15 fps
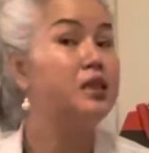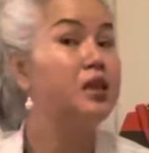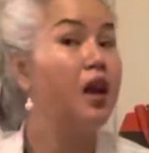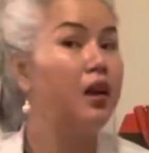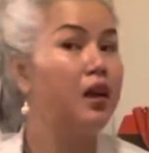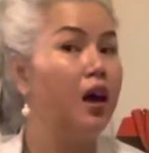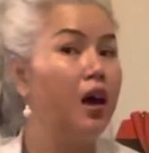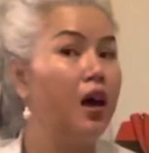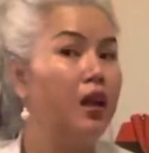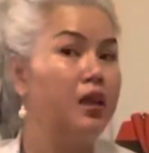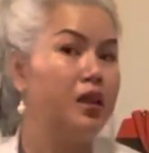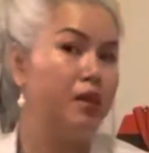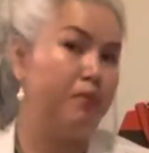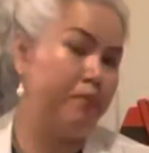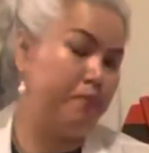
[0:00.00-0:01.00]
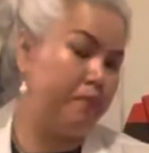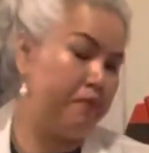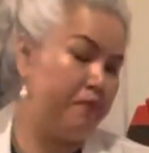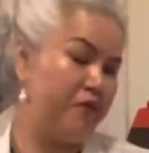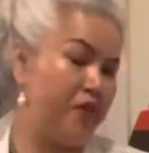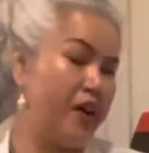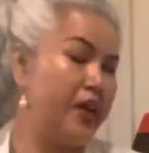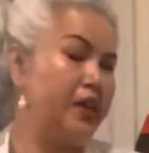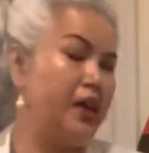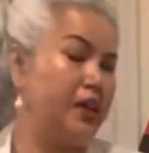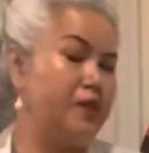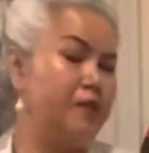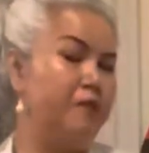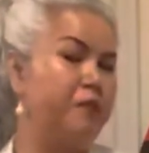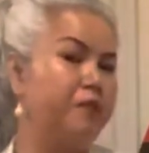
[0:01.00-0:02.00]
not all the friend that
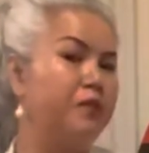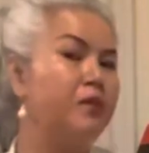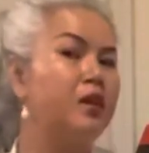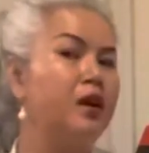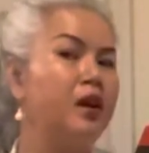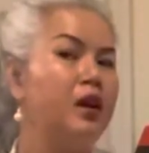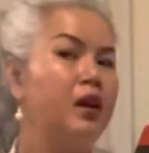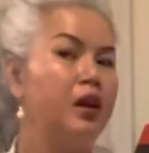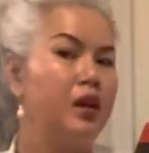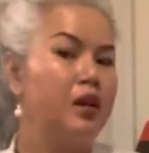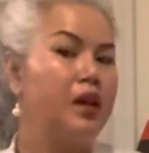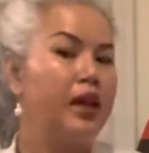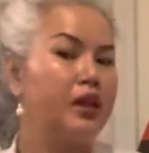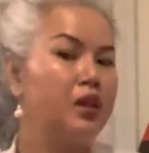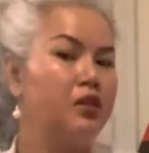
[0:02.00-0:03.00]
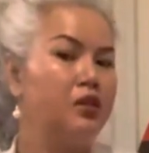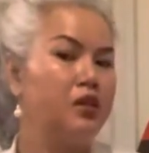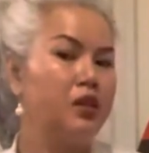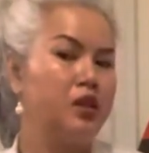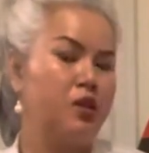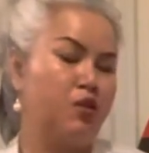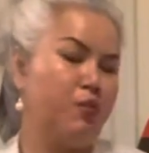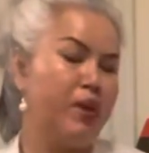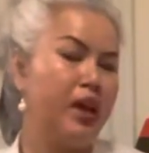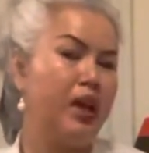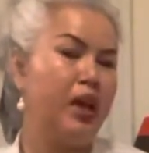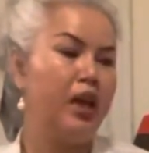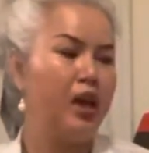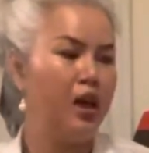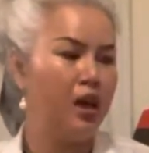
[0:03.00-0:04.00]
good to
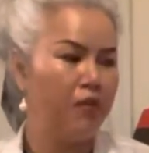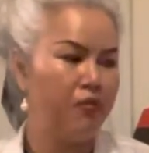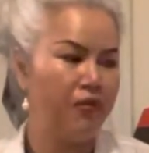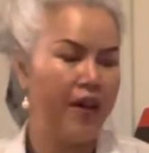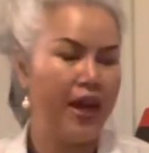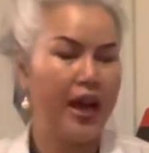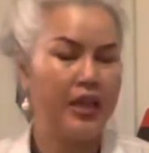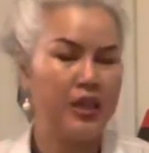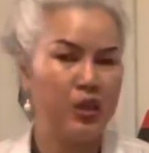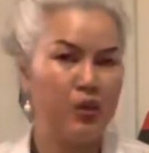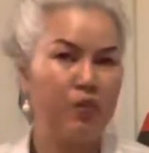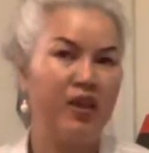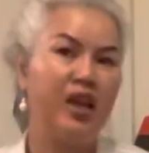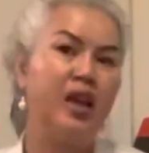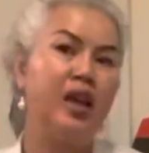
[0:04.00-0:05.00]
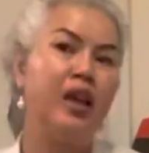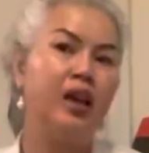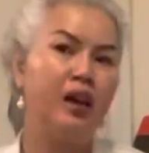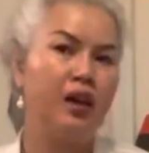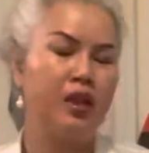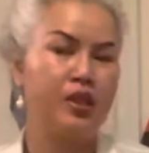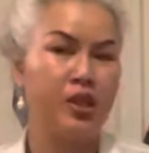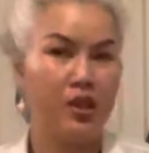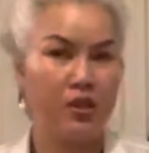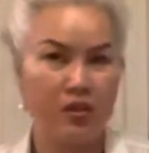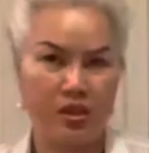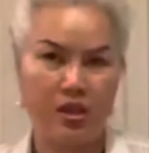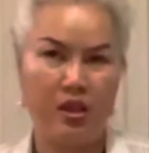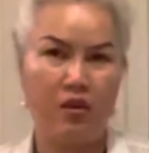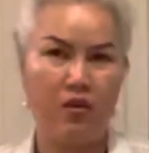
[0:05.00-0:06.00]
me or fair to me or
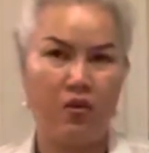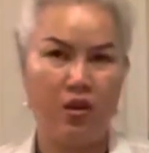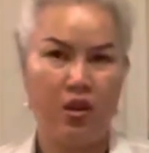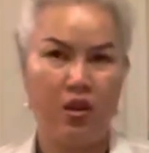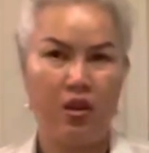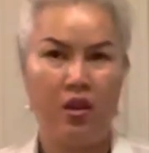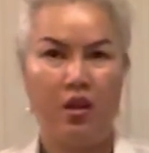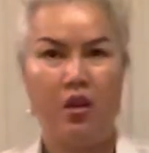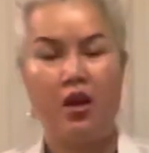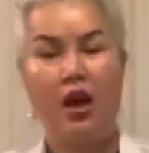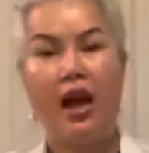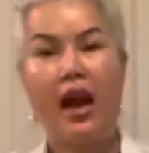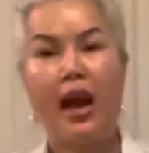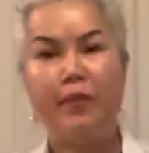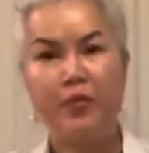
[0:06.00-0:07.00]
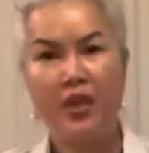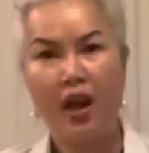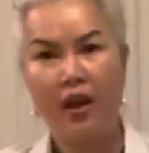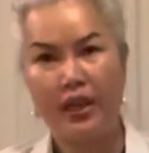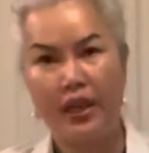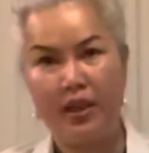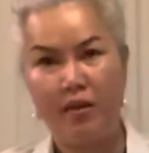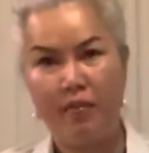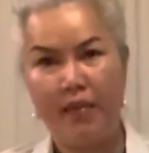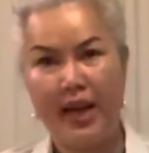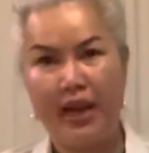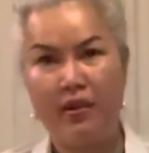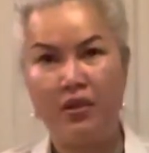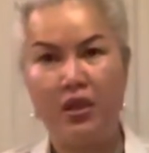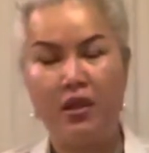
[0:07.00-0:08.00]
so-so. I'm talking
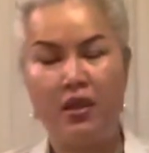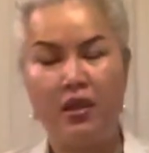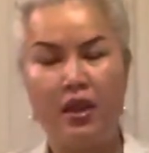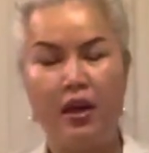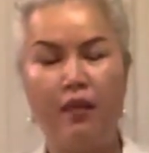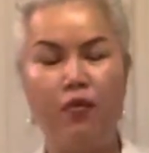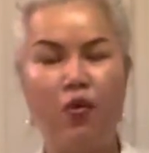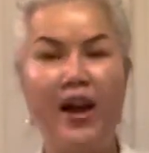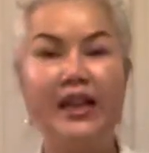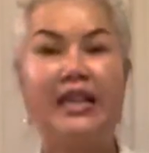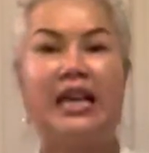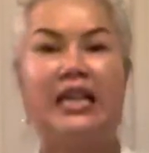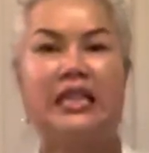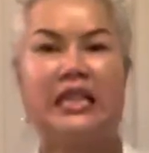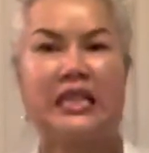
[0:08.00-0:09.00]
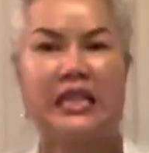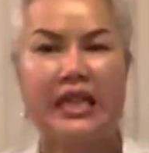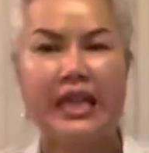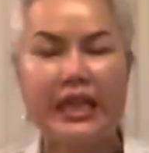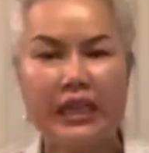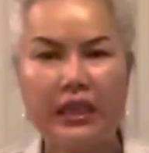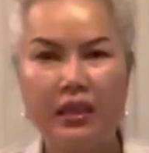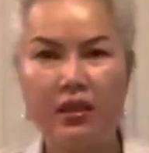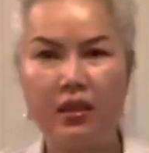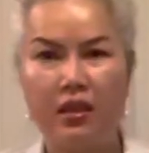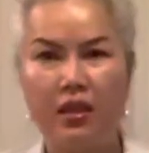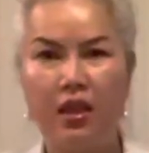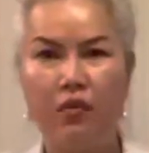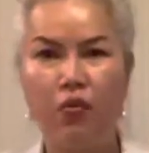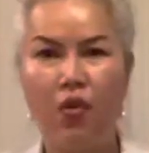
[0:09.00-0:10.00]
about the one that steal,
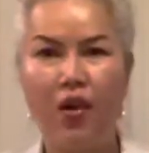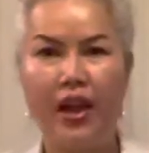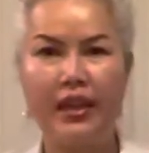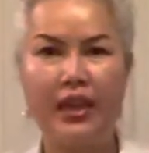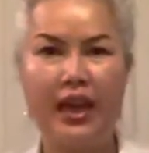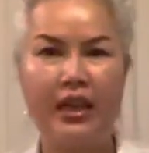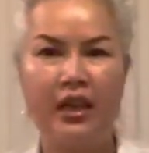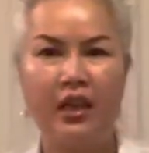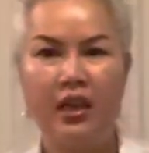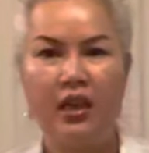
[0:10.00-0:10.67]
the one that